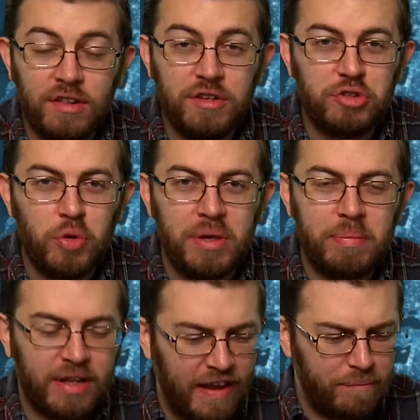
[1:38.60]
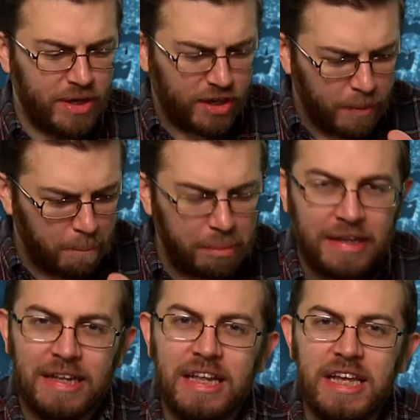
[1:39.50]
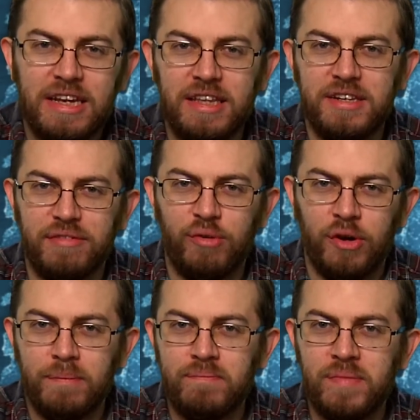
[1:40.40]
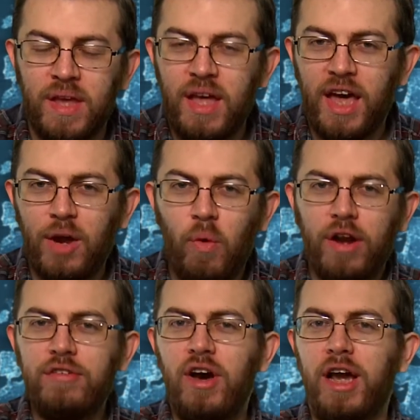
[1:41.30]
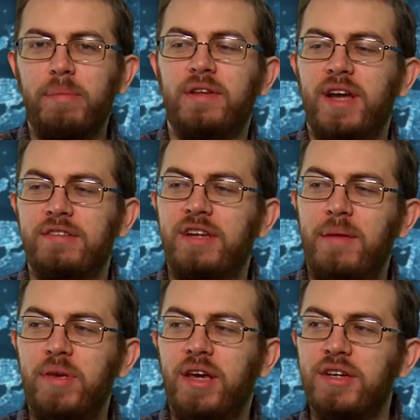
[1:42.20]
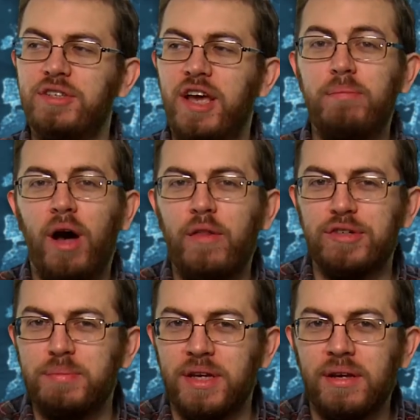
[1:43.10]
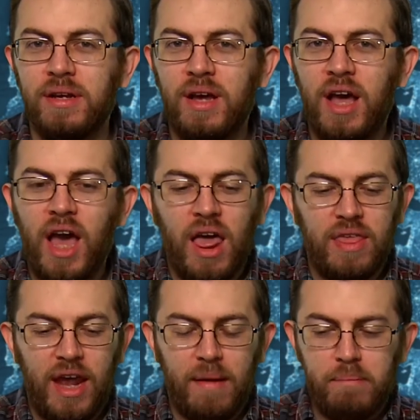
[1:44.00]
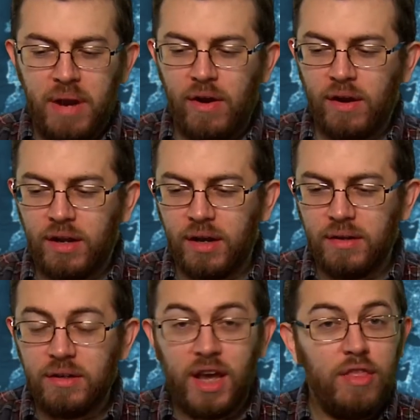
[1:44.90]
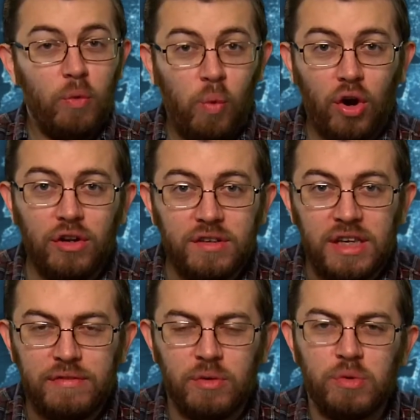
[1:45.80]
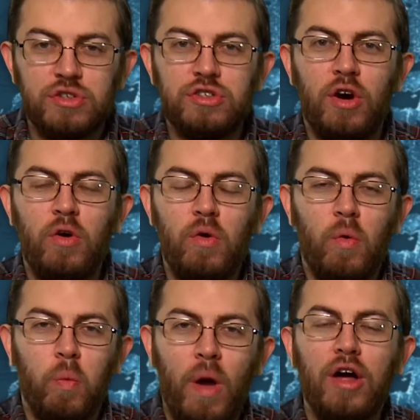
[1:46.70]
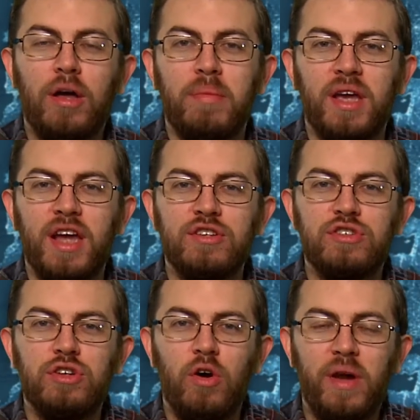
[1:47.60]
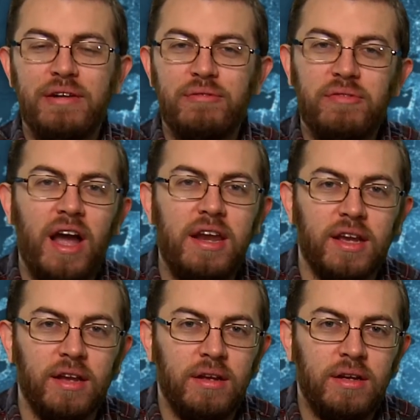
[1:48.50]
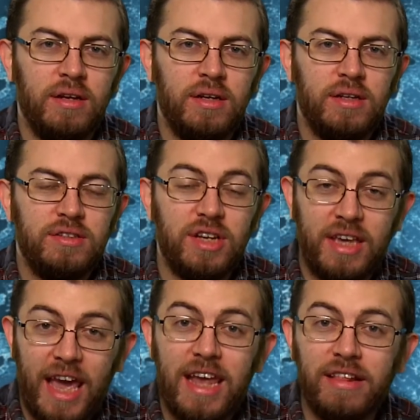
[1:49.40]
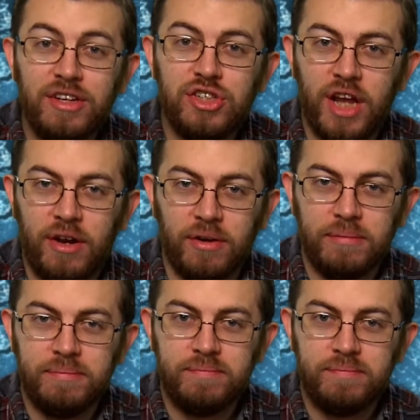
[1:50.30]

to these two people have been completely different. And I want to talk about that today because it bothers me that America, and the world even, was so welcoming and so inviting to Caitlyn Jenner.